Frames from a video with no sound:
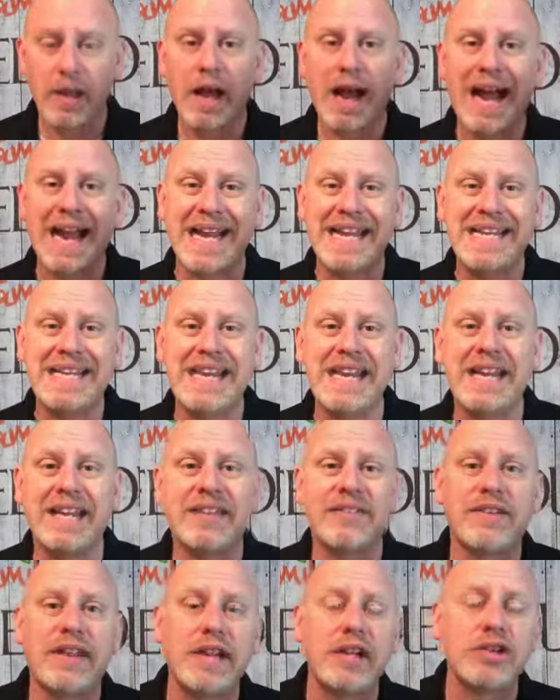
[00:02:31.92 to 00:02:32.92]

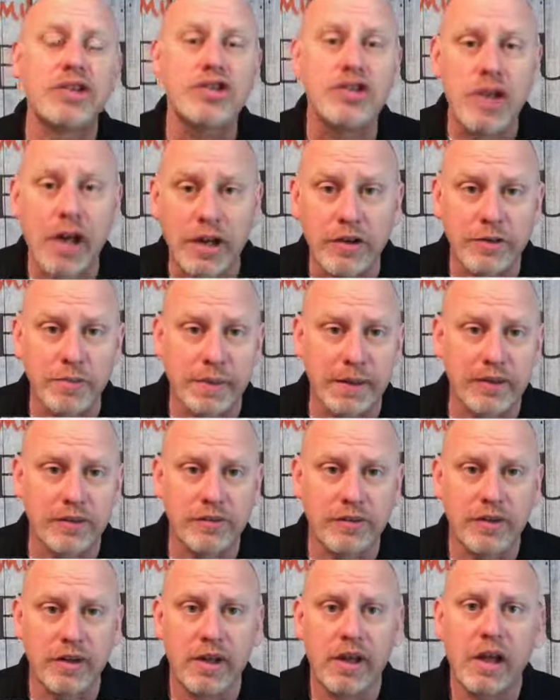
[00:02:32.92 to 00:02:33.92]
ideas and
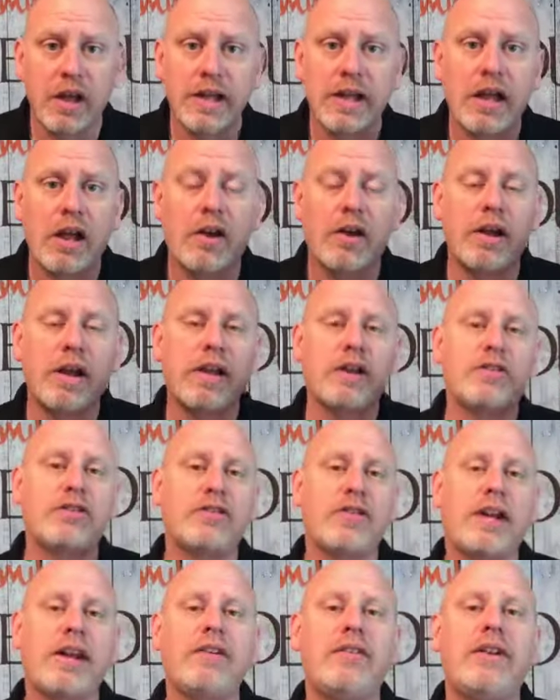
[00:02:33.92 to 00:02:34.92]
judgments. Now,
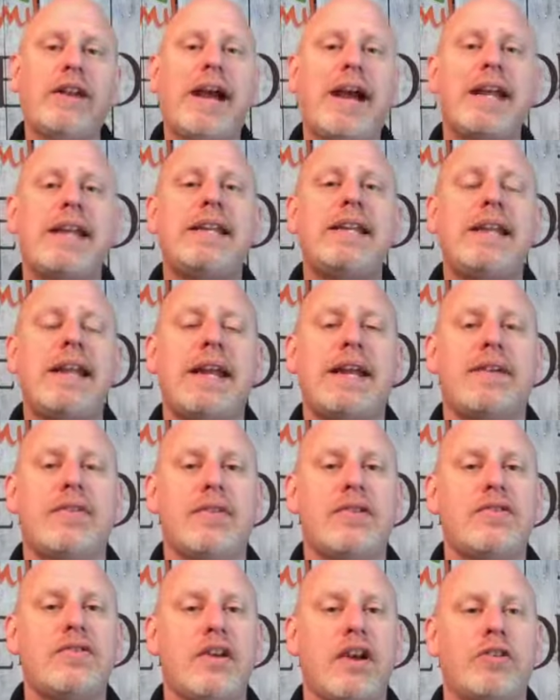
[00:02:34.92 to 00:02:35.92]
exchanging ideas
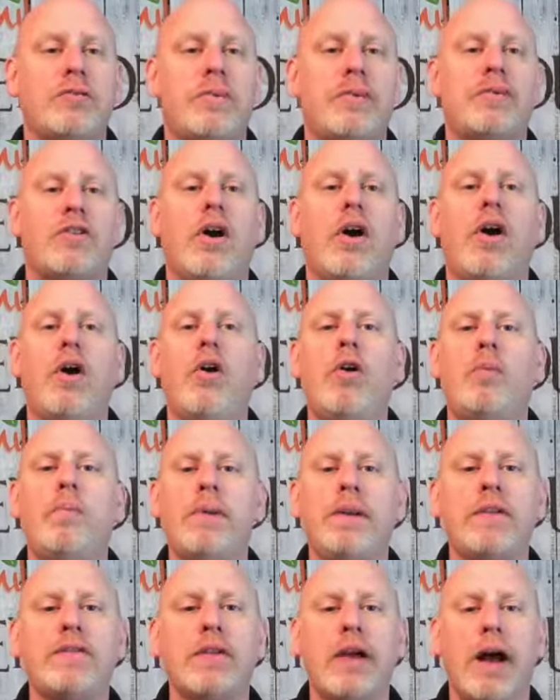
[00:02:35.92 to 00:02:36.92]
and judgments
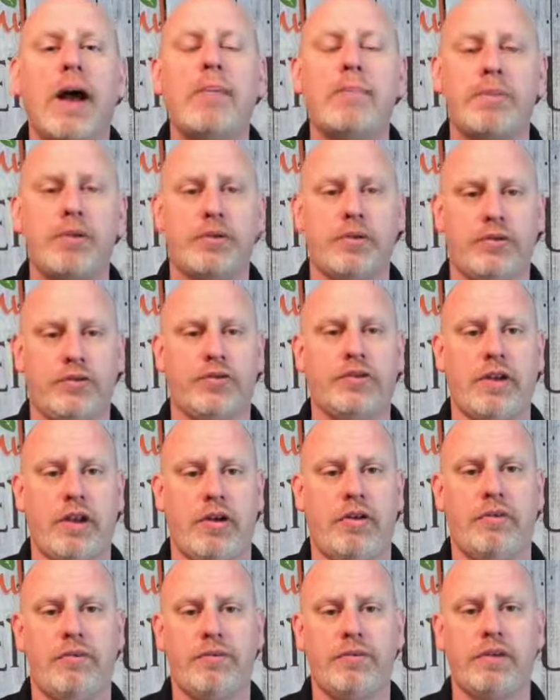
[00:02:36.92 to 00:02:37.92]
opens up
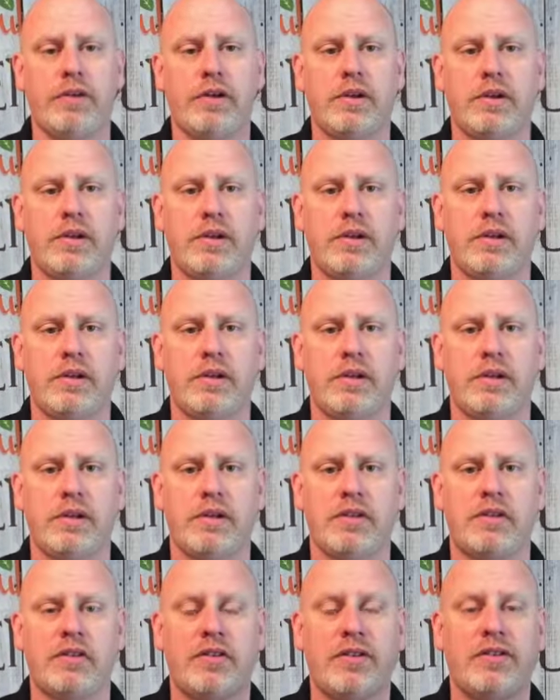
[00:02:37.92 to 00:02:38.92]
yourself
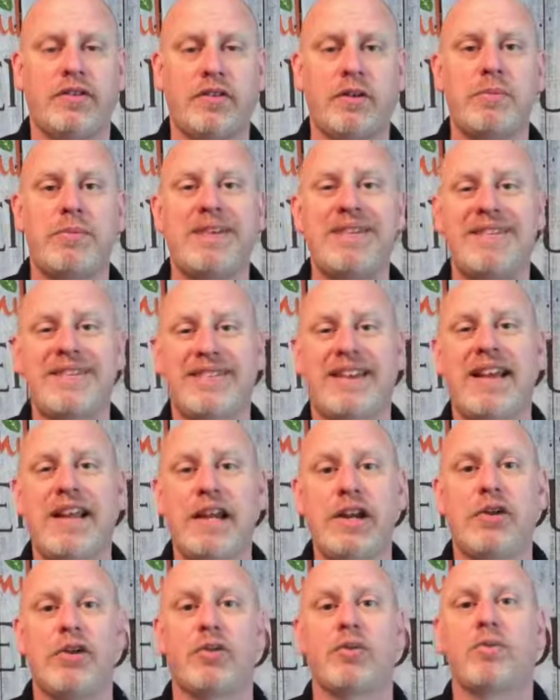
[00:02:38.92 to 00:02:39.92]
to someone
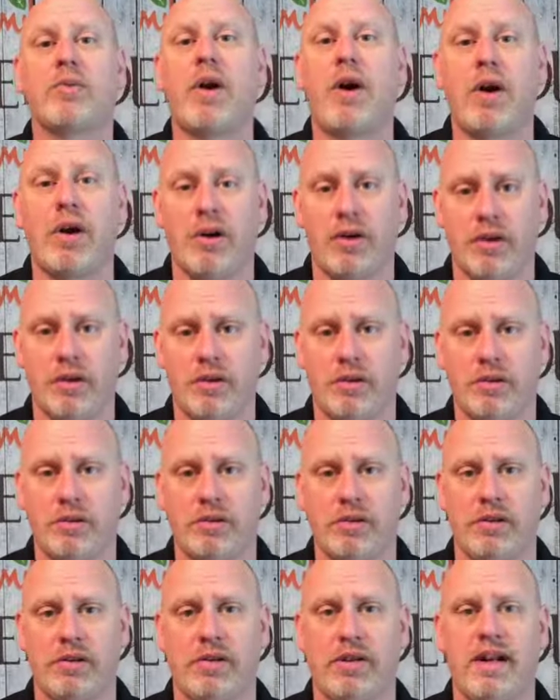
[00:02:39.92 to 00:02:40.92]
saying you're wrong.
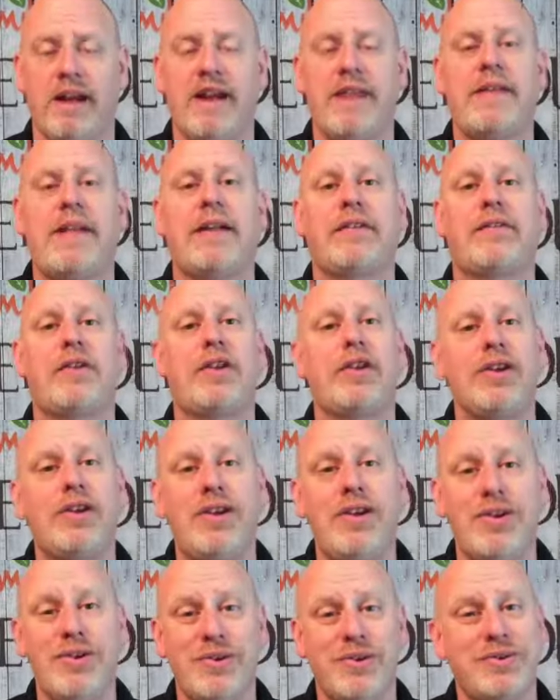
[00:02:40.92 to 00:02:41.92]
And that's a
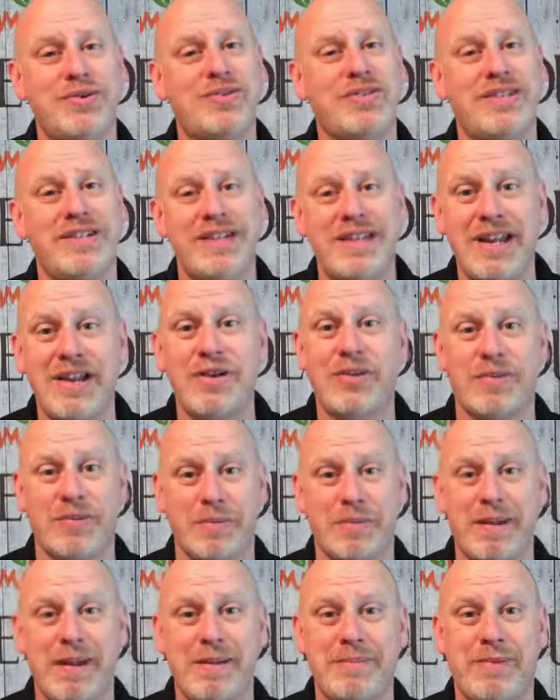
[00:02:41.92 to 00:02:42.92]
huge deal for
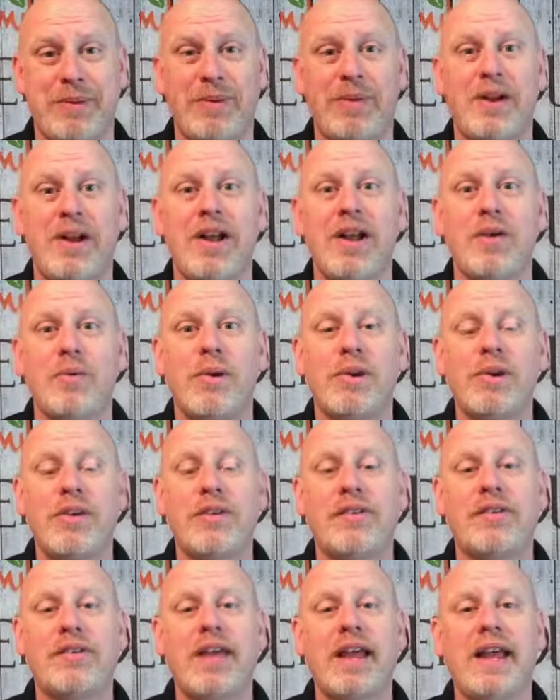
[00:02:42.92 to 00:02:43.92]
people. When you
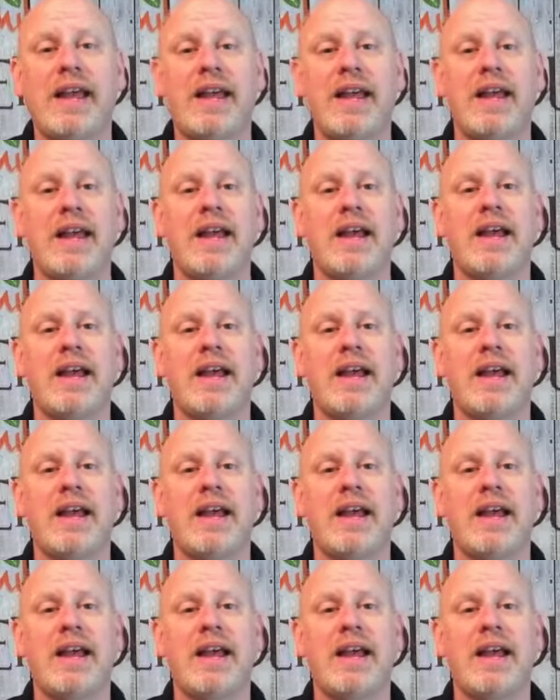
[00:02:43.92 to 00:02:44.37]
say,